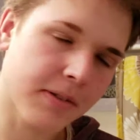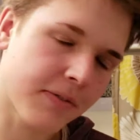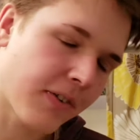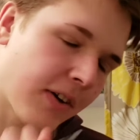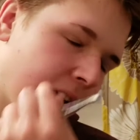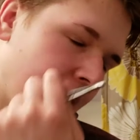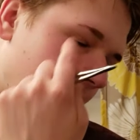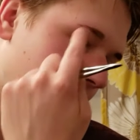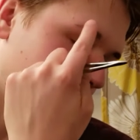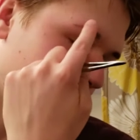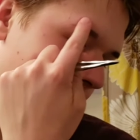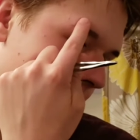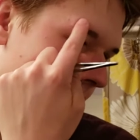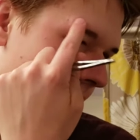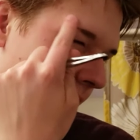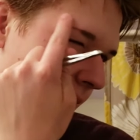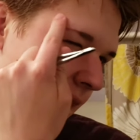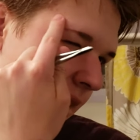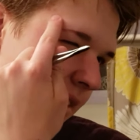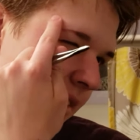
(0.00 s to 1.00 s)
if I get a lot of
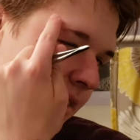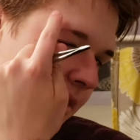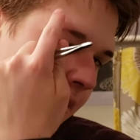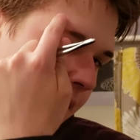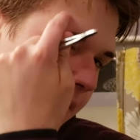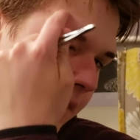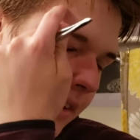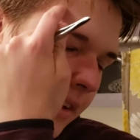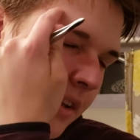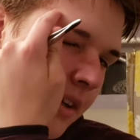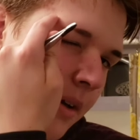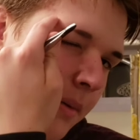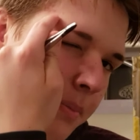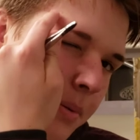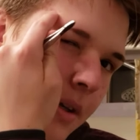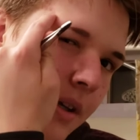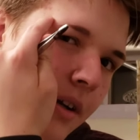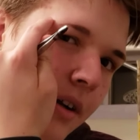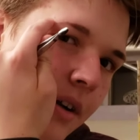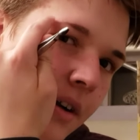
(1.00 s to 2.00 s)
hairs growing in up
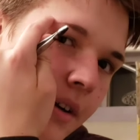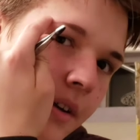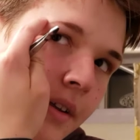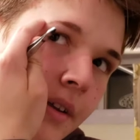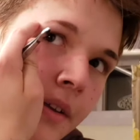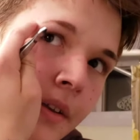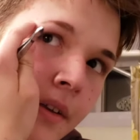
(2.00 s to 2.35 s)
here,